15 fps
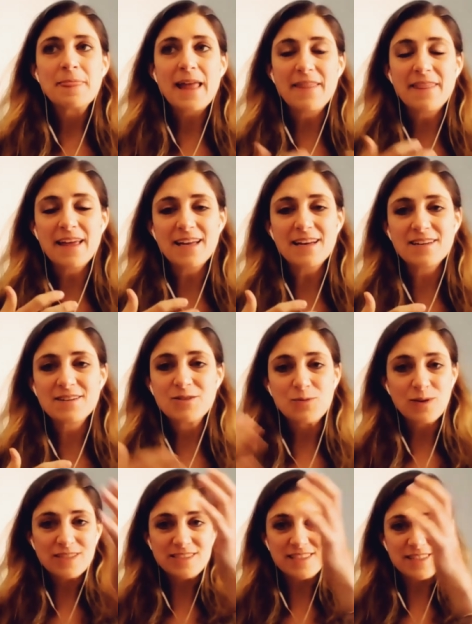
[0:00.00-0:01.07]
And then
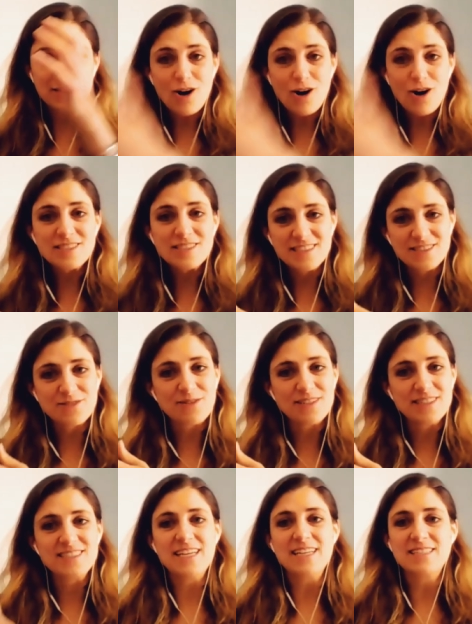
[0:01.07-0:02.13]
what is the cost it's going
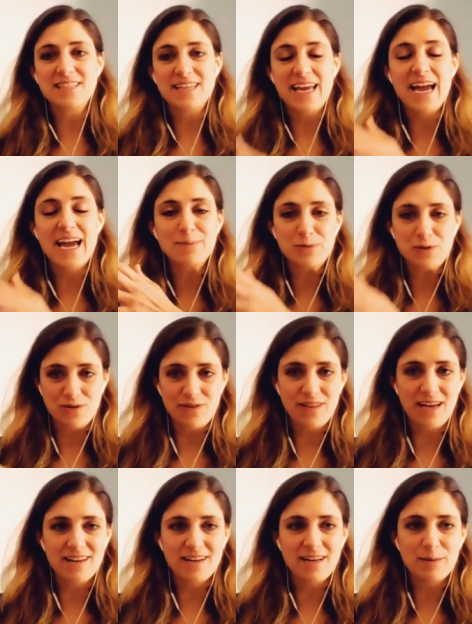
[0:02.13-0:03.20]
to take to capture
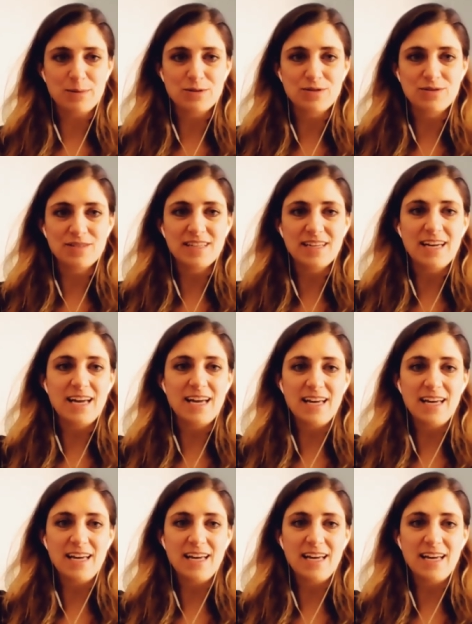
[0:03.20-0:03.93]
that opportunity